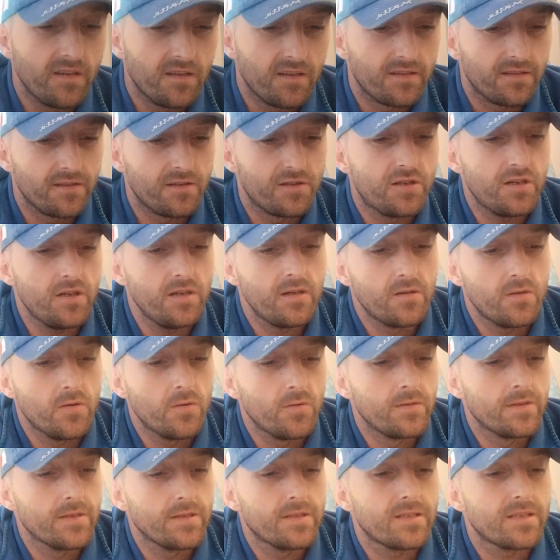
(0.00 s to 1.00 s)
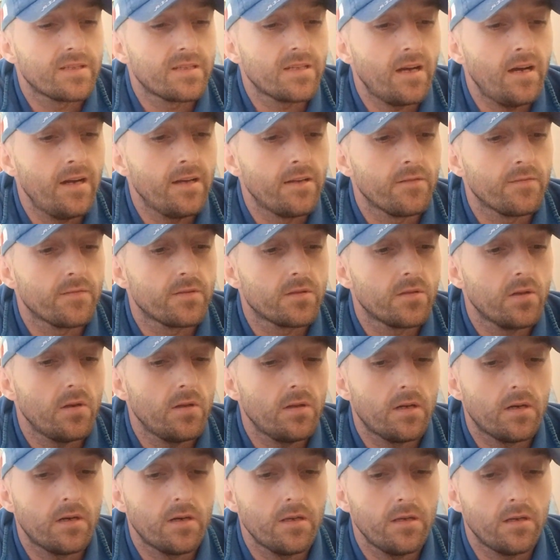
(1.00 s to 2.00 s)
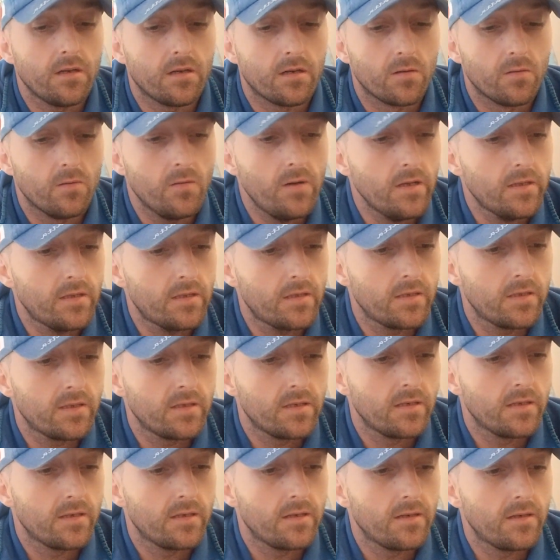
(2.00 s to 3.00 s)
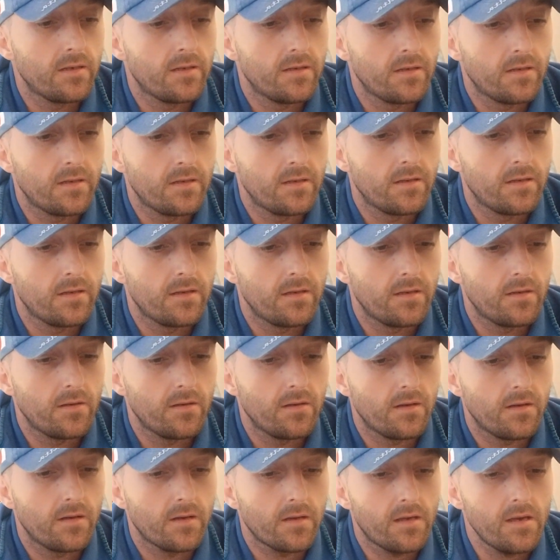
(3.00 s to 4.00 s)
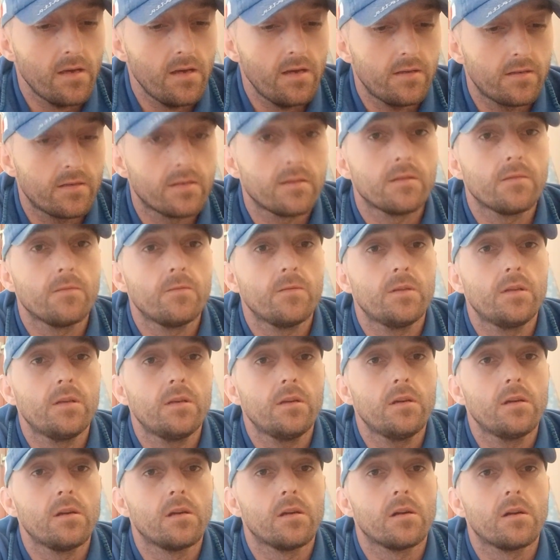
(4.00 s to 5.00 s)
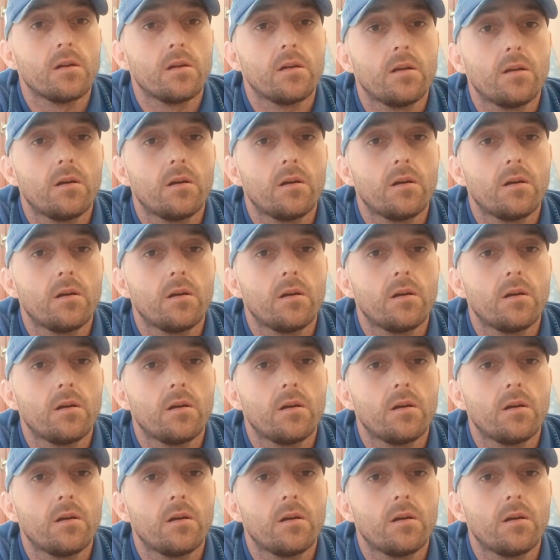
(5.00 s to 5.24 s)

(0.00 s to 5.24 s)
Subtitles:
The J rune is the sign of solar year. What? Again with the year.